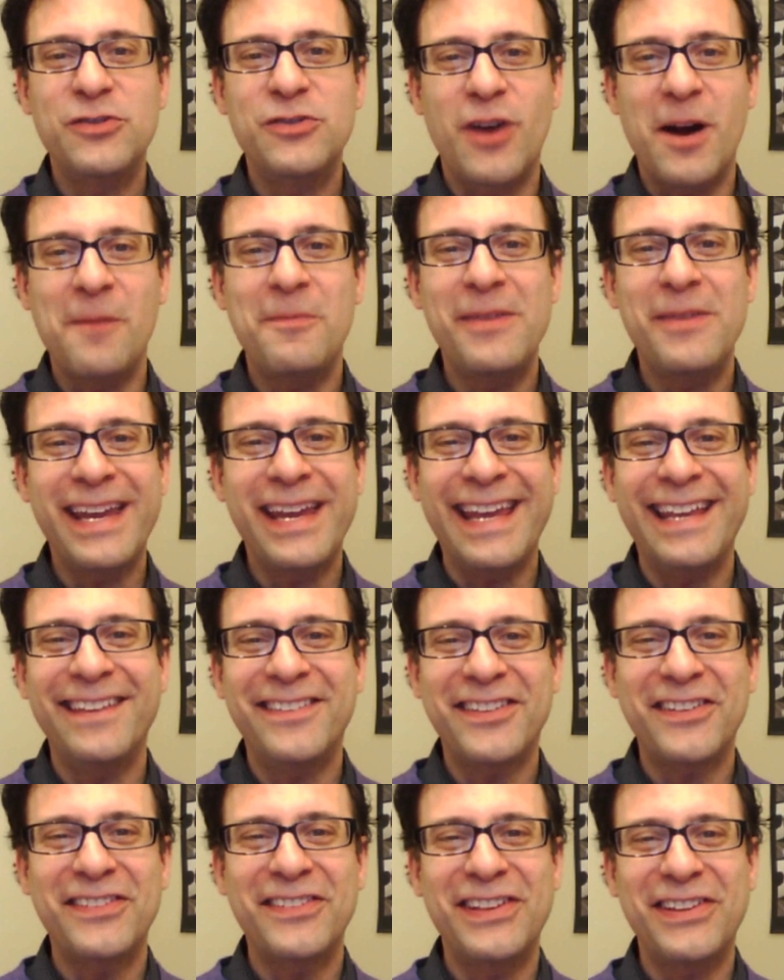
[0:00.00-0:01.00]
been dropping
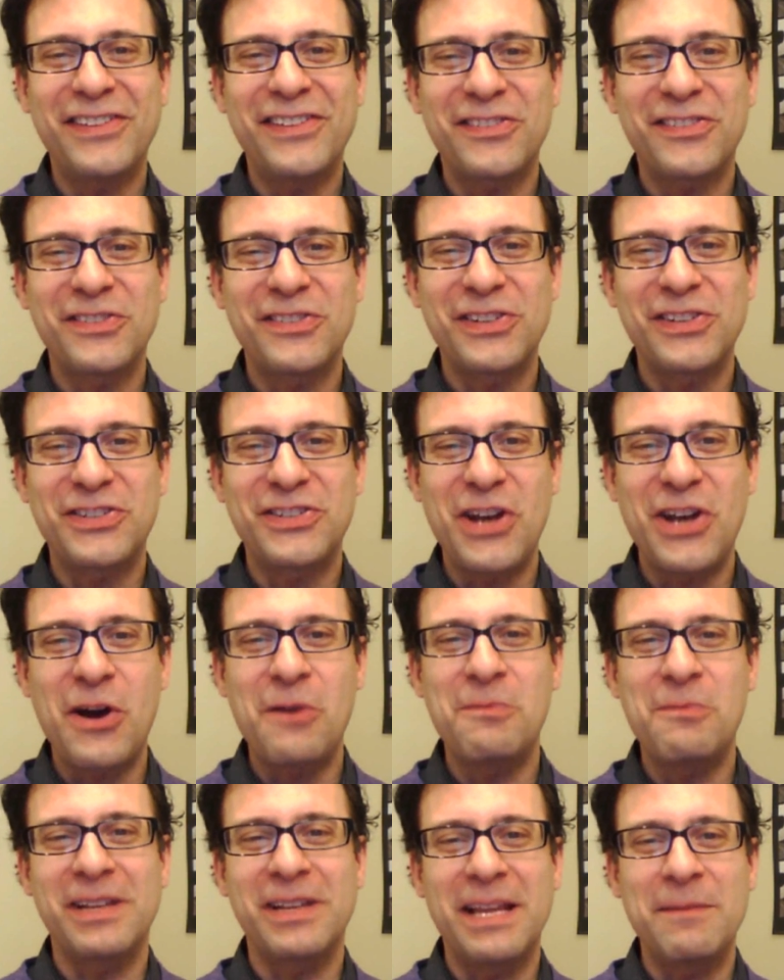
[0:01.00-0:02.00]
hints on this through the
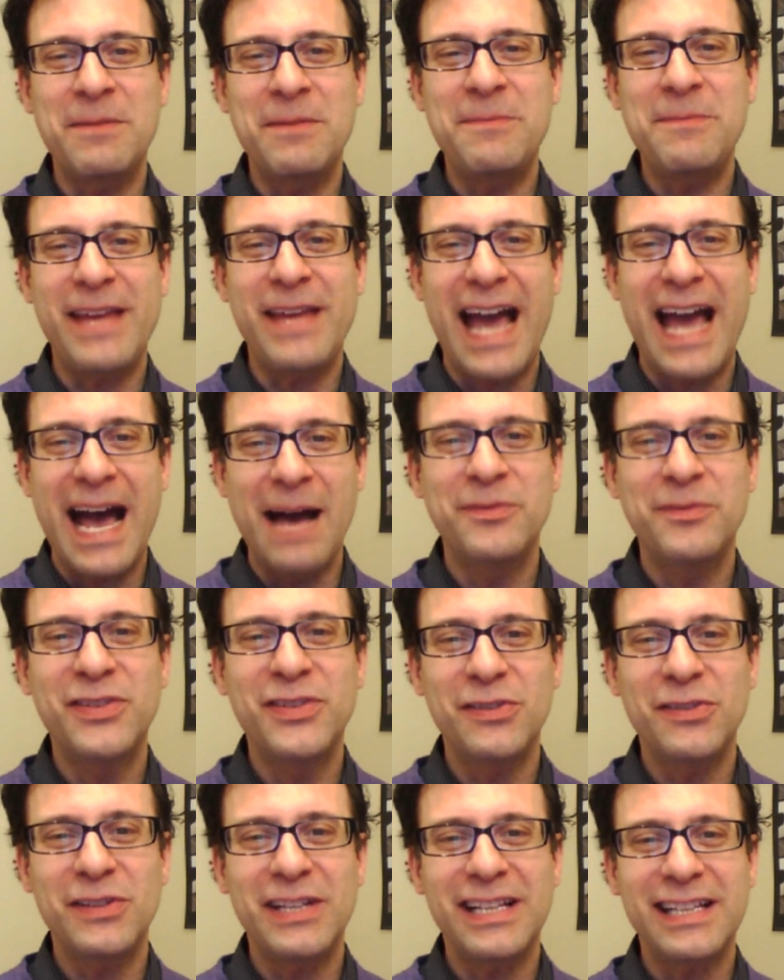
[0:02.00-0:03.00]
show, but let me be
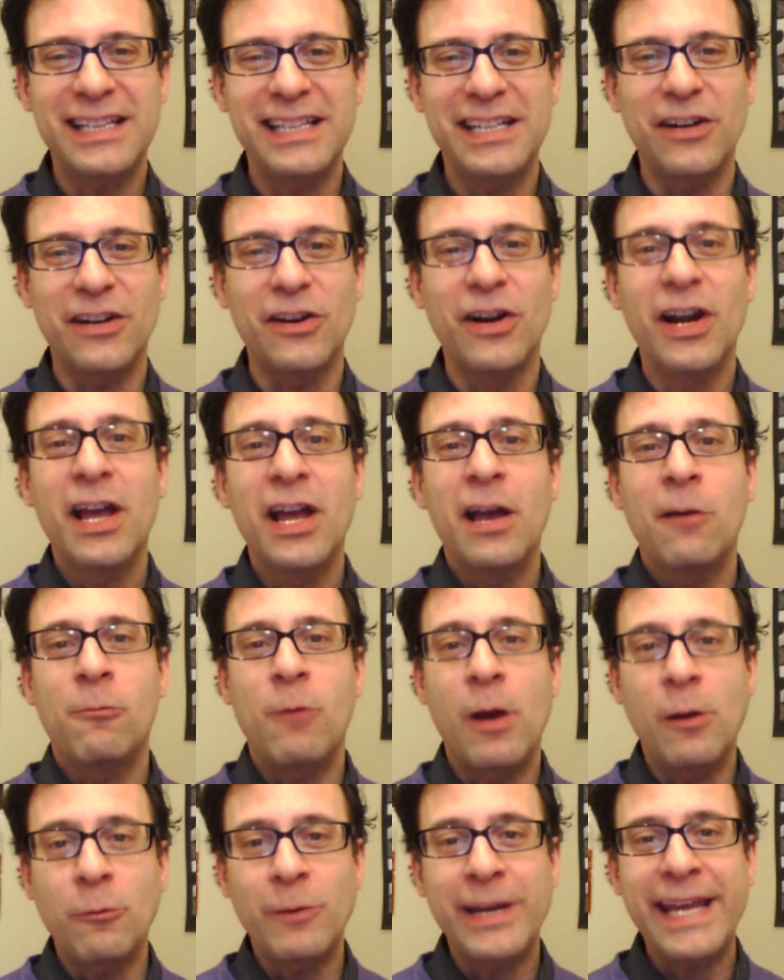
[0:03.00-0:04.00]
absolutely clear.
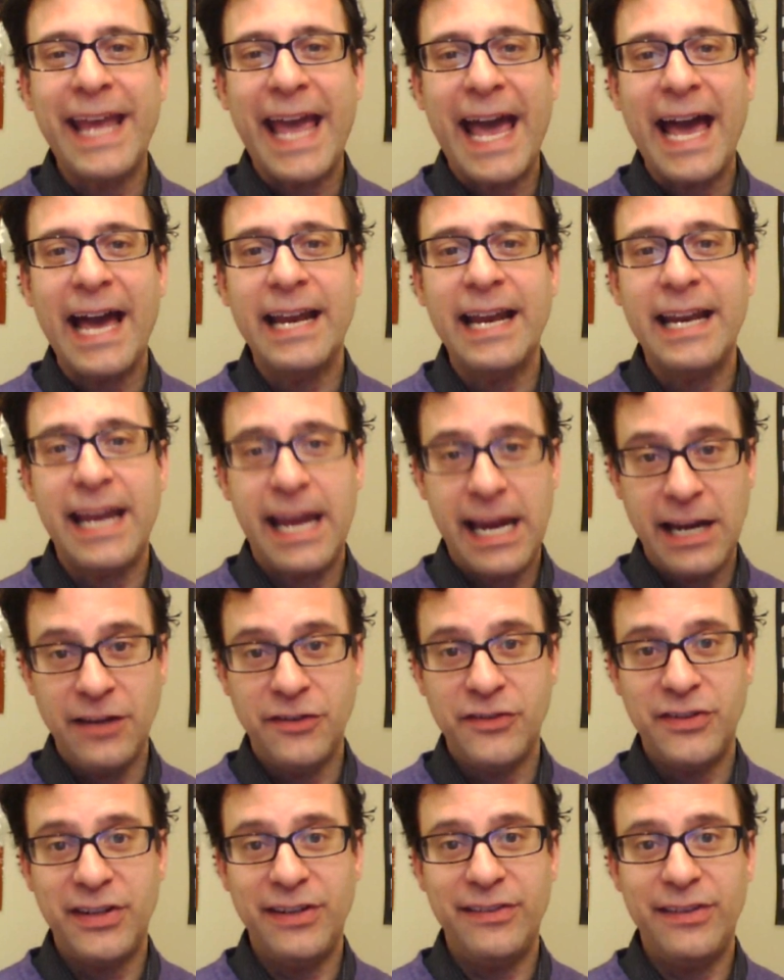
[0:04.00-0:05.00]
When we add
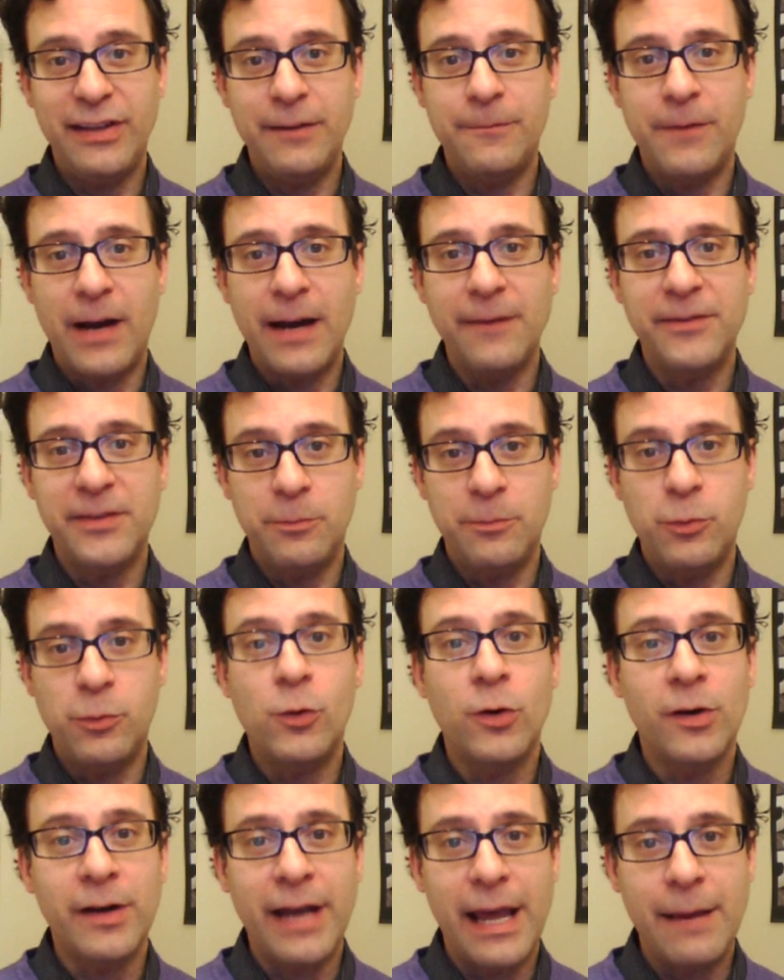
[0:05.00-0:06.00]
HTC Vive
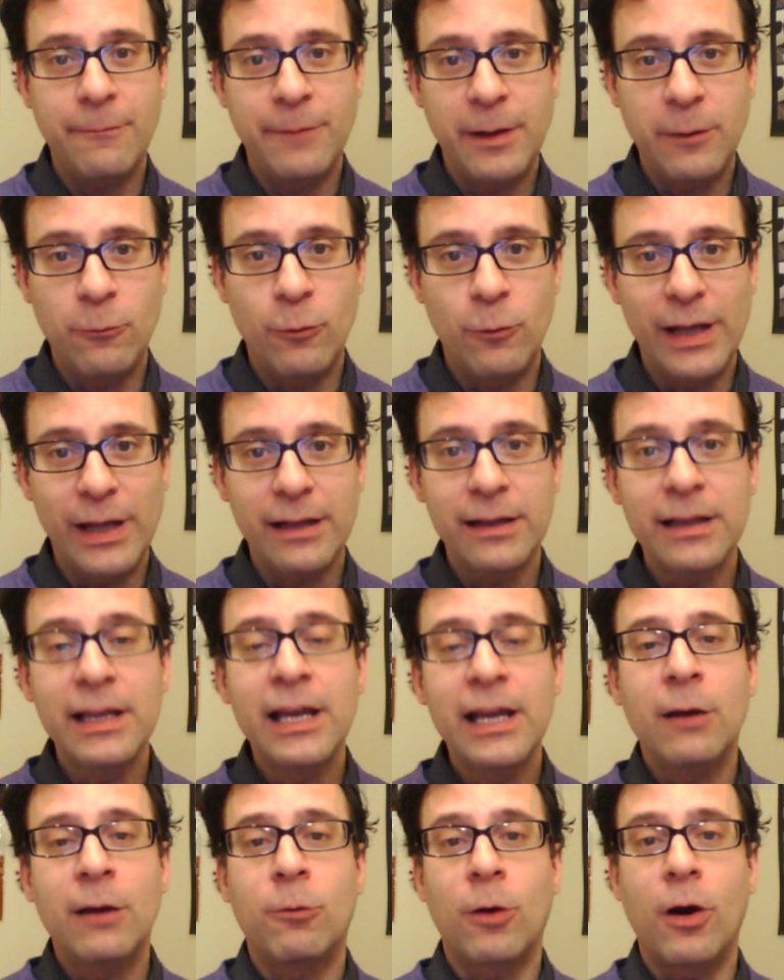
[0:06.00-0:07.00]
support, and we
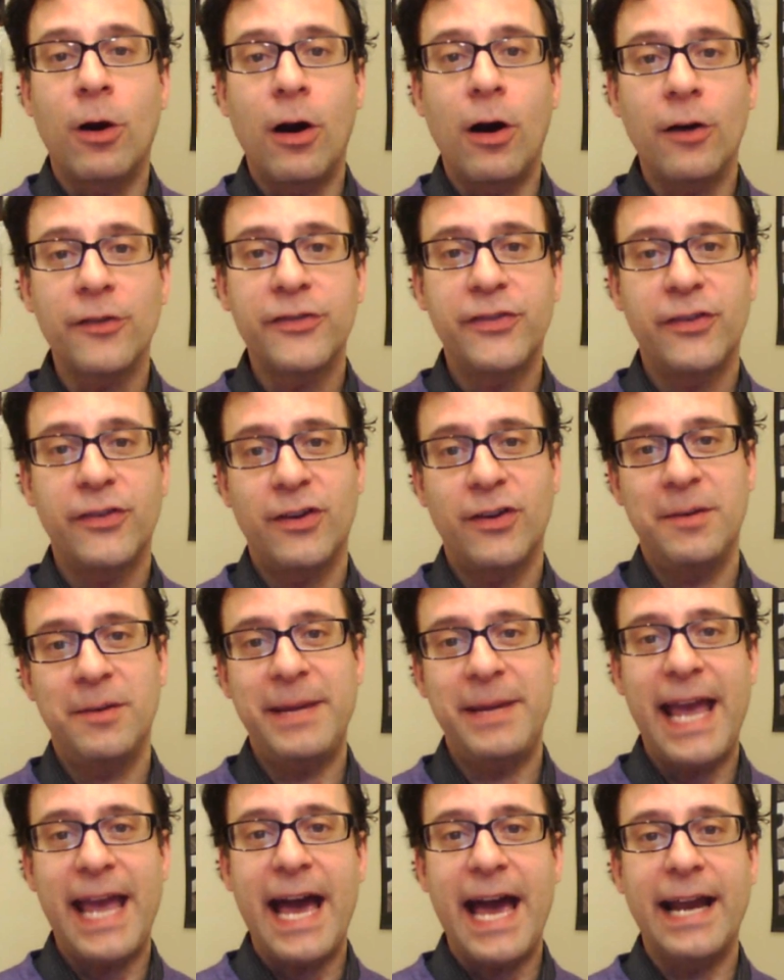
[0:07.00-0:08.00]
will, we're also going
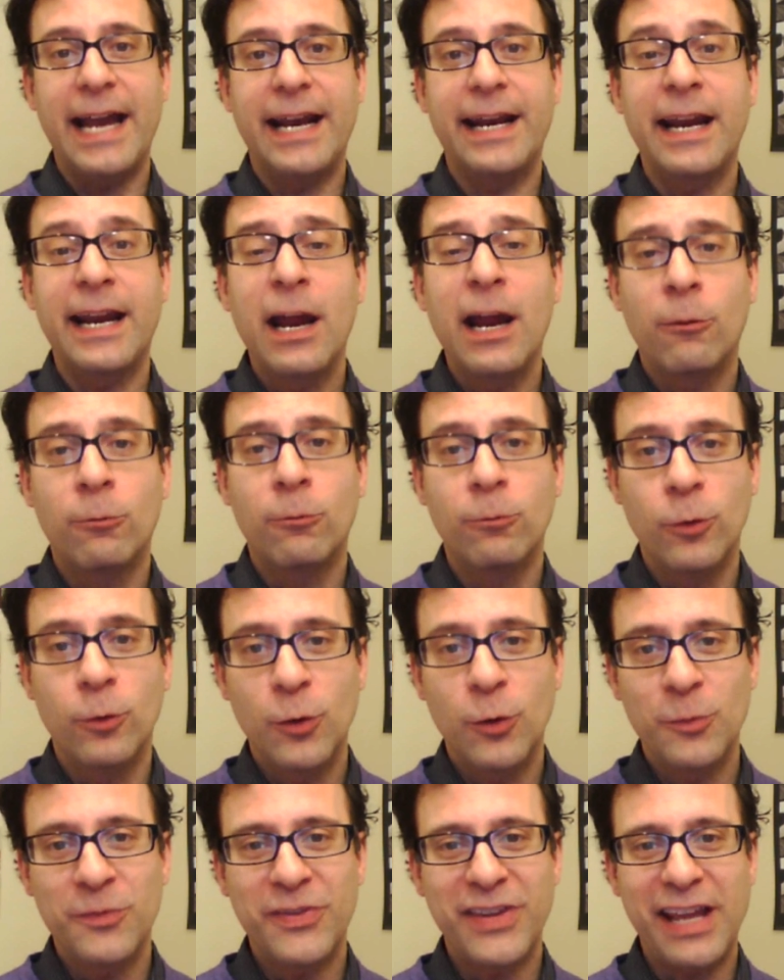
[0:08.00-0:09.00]
to be adding
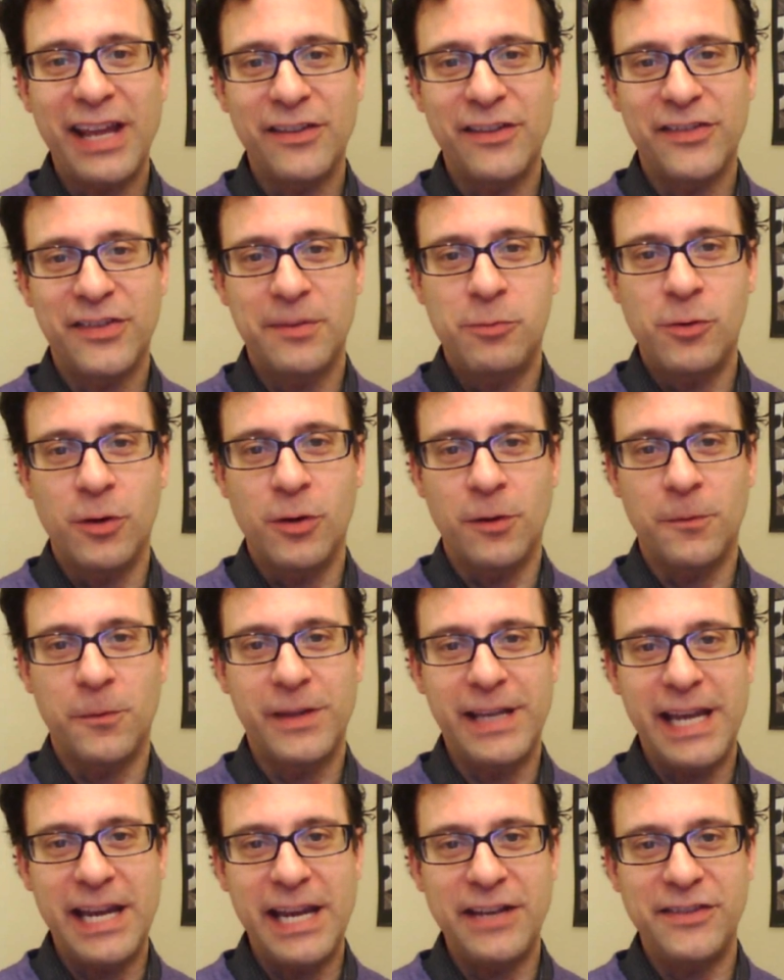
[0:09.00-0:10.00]
room scale support
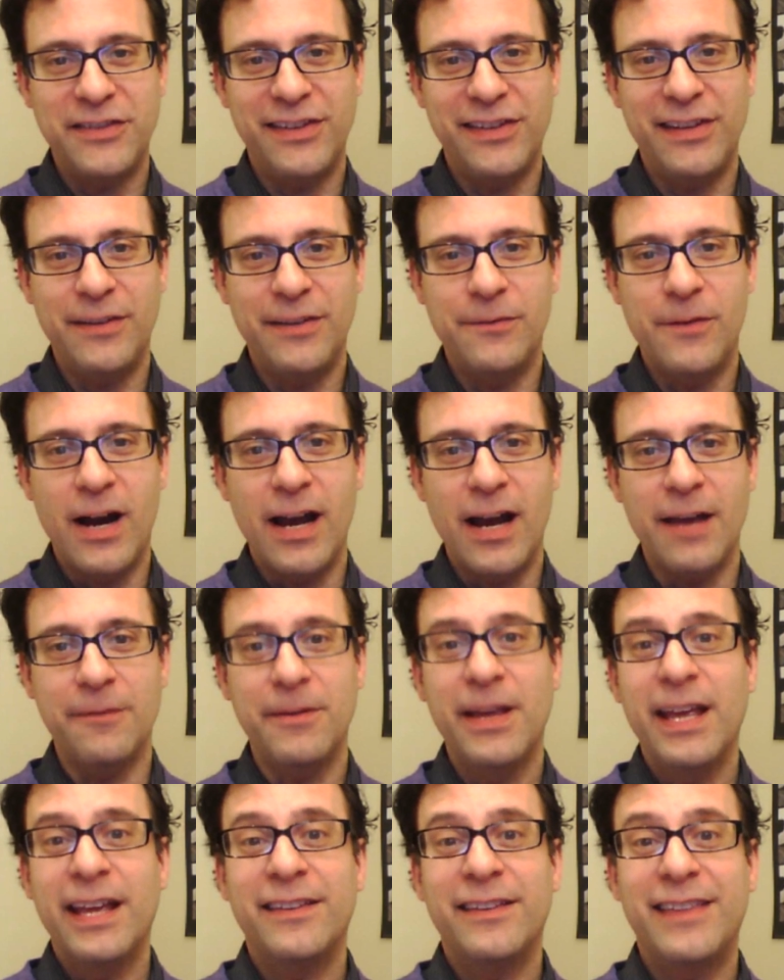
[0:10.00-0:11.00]
for the HTC Vive.